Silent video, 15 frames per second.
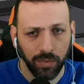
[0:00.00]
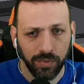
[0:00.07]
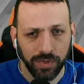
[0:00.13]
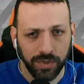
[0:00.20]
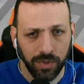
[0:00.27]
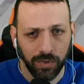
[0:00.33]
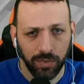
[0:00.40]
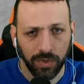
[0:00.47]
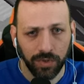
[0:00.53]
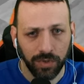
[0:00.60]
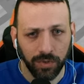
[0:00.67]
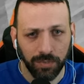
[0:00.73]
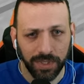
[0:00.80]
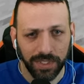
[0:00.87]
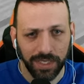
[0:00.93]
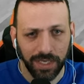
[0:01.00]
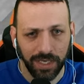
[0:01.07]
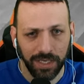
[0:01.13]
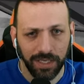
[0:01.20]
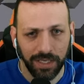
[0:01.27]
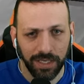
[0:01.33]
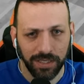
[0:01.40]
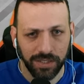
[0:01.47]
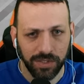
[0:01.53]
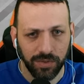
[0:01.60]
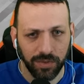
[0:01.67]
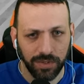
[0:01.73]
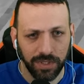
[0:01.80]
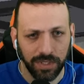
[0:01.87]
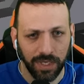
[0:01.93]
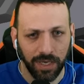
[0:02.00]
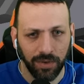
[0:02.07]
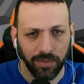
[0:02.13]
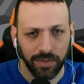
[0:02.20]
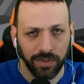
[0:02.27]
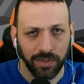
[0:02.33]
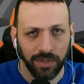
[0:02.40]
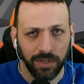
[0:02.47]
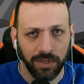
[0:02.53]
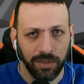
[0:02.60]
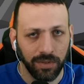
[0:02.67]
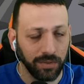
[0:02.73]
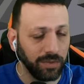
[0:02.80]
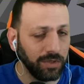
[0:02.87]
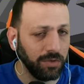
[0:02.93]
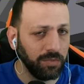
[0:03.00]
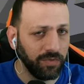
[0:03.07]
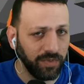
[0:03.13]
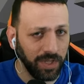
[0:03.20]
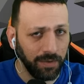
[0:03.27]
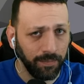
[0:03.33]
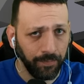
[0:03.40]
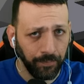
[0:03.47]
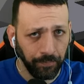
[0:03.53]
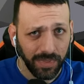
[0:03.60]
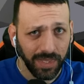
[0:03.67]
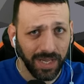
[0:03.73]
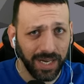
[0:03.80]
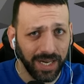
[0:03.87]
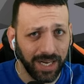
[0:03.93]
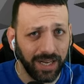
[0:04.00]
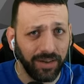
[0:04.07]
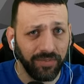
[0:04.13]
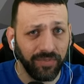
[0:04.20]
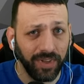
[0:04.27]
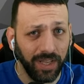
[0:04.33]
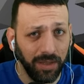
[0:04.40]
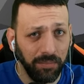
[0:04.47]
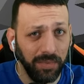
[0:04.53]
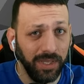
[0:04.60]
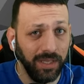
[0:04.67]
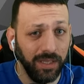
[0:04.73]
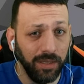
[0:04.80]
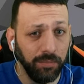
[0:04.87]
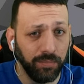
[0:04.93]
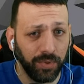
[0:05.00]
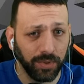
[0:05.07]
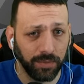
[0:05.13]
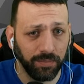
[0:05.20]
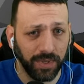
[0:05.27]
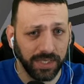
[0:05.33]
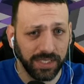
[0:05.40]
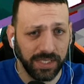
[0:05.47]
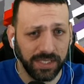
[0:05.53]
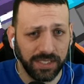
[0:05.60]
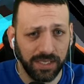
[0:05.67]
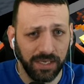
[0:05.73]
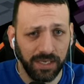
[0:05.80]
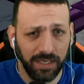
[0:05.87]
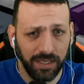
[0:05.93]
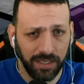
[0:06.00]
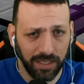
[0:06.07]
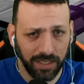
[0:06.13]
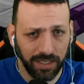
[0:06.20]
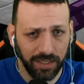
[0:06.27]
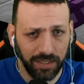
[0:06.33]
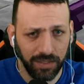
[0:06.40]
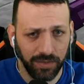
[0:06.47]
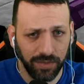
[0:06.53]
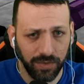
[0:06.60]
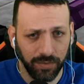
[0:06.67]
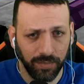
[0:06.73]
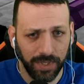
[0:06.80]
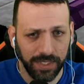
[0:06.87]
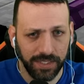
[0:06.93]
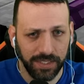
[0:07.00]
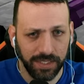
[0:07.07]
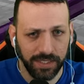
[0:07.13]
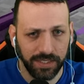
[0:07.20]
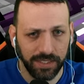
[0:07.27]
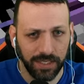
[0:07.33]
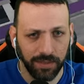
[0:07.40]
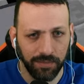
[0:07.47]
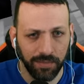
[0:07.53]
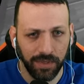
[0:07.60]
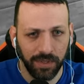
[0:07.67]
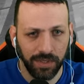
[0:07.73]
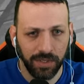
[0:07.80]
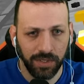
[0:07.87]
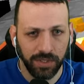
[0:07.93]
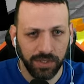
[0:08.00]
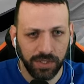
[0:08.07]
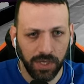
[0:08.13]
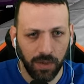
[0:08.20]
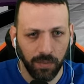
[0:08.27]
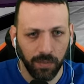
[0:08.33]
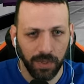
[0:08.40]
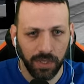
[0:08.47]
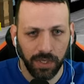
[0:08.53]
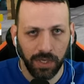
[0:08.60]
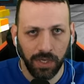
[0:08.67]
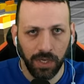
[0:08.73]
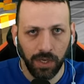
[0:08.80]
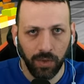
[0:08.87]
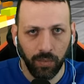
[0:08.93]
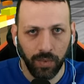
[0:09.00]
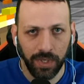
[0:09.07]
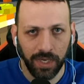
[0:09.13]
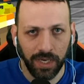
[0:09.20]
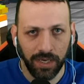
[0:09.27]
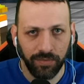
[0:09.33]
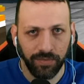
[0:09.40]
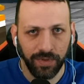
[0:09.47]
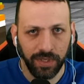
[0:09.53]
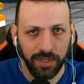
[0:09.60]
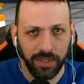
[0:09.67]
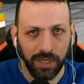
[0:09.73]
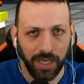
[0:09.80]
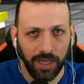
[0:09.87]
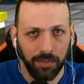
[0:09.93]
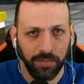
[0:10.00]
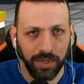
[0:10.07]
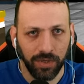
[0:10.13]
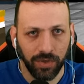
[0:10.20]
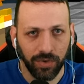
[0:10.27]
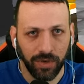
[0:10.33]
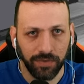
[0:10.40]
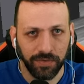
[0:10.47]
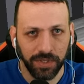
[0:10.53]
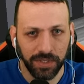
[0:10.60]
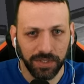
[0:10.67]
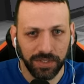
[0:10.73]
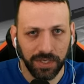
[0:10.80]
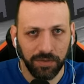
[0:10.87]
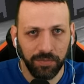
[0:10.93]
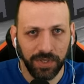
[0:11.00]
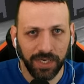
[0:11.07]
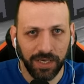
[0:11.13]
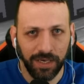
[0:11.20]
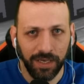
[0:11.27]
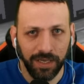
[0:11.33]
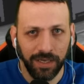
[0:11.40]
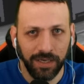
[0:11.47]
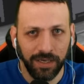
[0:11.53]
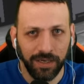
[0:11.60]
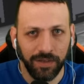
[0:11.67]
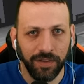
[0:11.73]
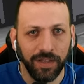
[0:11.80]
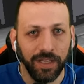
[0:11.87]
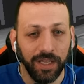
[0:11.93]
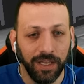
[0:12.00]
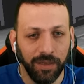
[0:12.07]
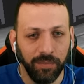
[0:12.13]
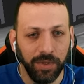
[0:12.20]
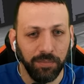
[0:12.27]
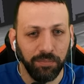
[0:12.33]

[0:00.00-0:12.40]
so automatically gets sorted out. On top of them, I have ME import buses that get into my system. So we have the ME crafting terminal and the ME